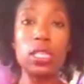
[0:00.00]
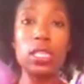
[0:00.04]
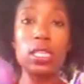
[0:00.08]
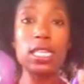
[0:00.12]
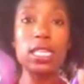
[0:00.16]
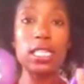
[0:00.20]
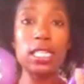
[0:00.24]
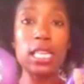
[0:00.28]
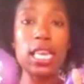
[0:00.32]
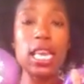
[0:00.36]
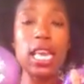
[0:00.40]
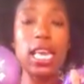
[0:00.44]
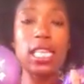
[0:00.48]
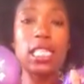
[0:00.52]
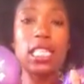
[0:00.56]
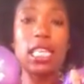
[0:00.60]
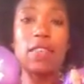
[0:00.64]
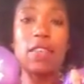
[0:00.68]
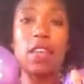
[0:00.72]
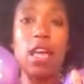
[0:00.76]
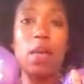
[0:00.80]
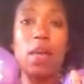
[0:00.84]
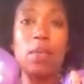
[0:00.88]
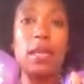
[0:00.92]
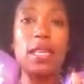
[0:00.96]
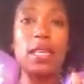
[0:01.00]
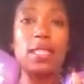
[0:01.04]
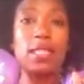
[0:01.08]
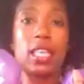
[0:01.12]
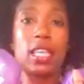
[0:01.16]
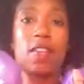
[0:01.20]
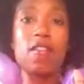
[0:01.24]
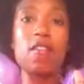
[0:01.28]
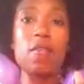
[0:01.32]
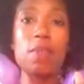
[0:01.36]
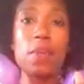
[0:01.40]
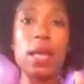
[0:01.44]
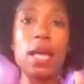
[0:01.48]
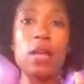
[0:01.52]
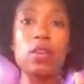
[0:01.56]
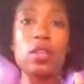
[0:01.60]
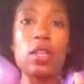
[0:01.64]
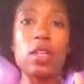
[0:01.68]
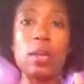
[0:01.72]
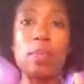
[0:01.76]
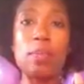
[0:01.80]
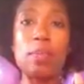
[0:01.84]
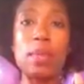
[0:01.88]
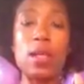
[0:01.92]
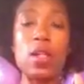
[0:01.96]
In this case, I've got my 7-pound
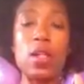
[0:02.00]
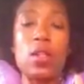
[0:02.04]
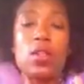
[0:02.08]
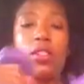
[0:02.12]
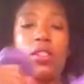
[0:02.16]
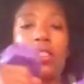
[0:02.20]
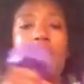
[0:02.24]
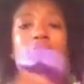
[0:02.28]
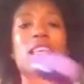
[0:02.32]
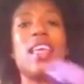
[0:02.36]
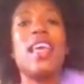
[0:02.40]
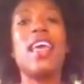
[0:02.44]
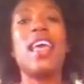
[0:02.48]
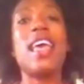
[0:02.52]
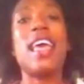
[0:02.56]
dumbbells